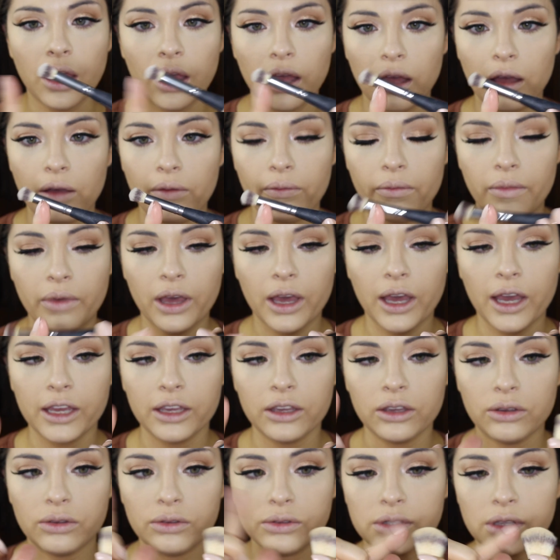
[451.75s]
I
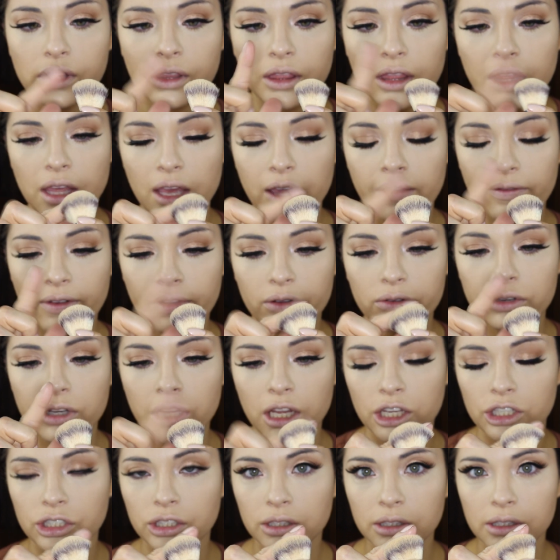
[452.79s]
used the
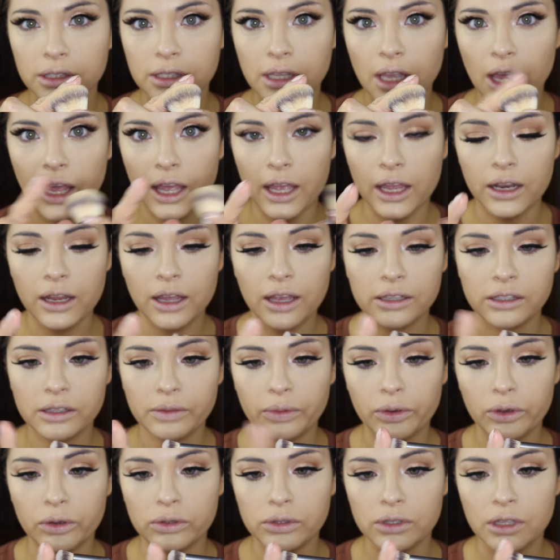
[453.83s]
foundation side as
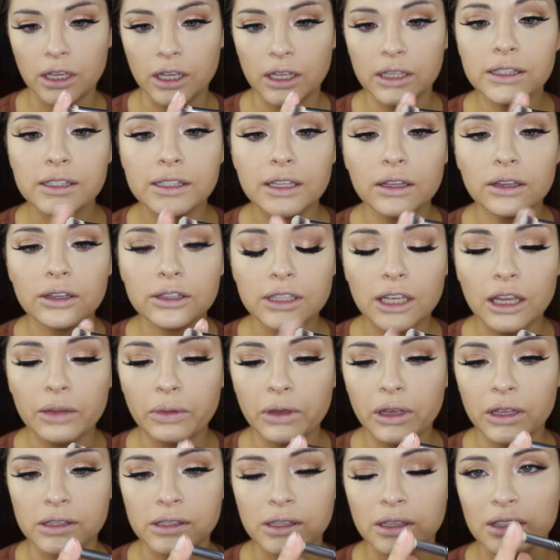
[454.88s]
opposed to concealer side
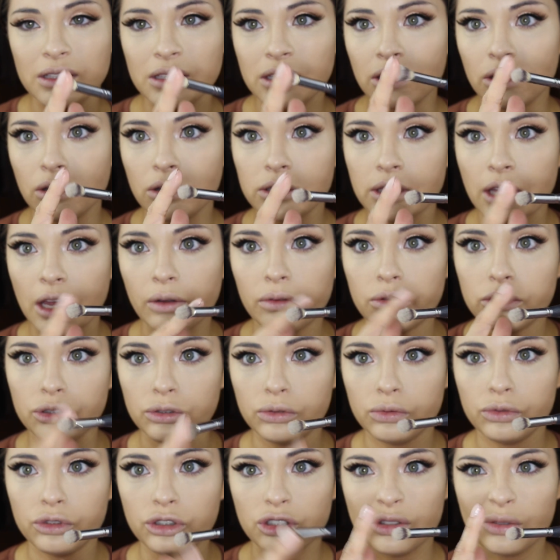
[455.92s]
because concealer side was
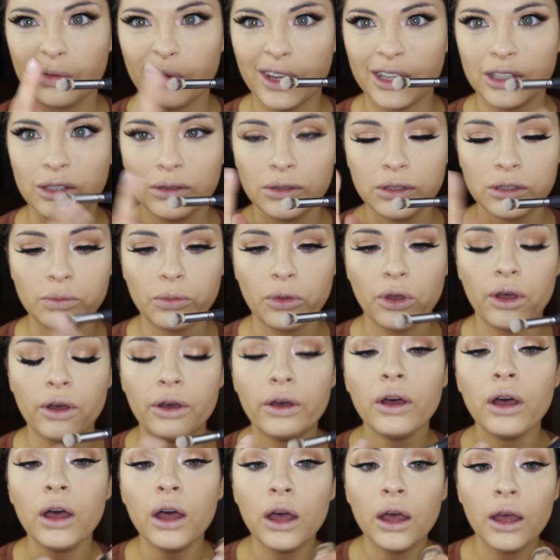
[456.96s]
just way too
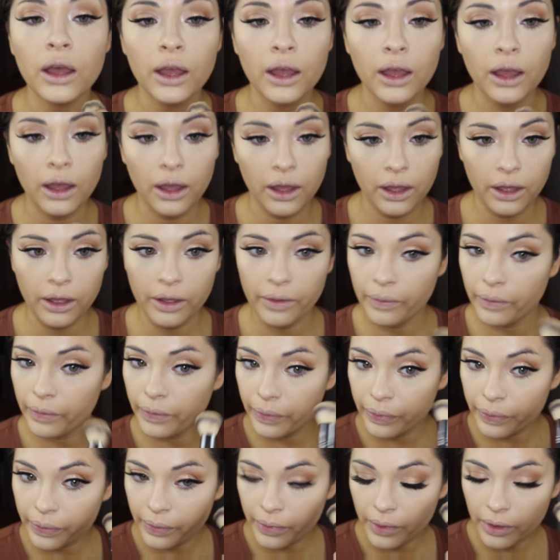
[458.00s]
small
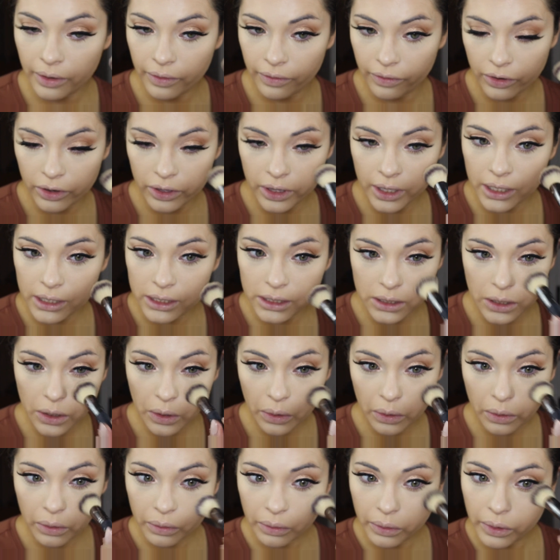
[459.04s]
for this,
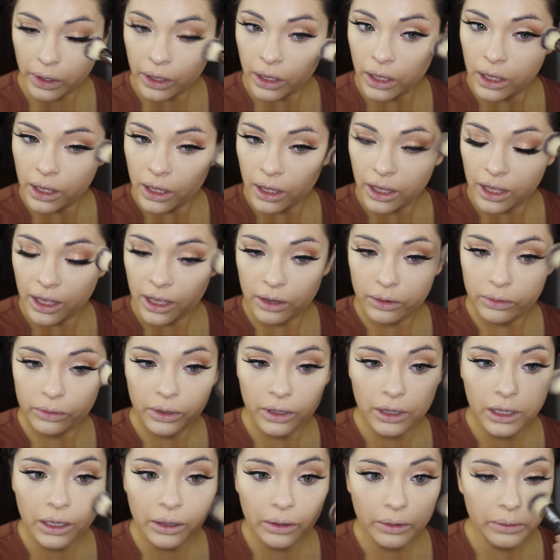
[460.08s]
so it
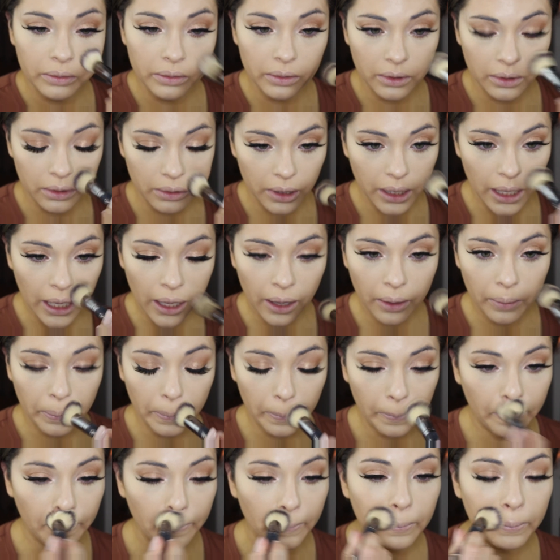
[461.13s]
really helped
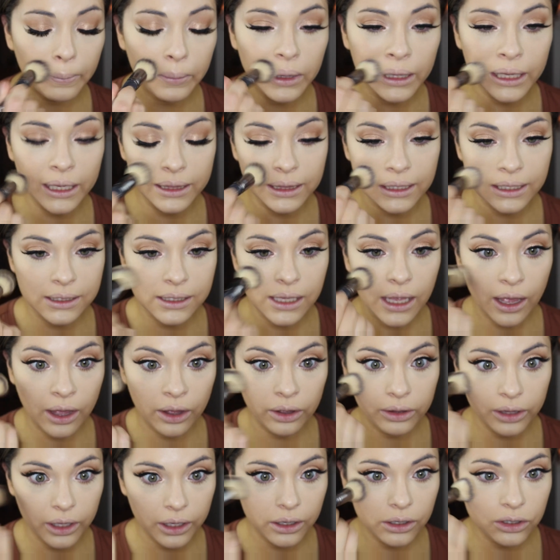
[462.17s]
blend this
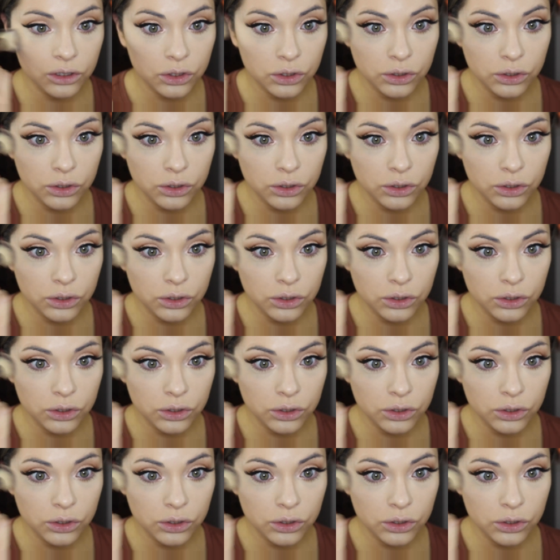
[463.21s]
out like a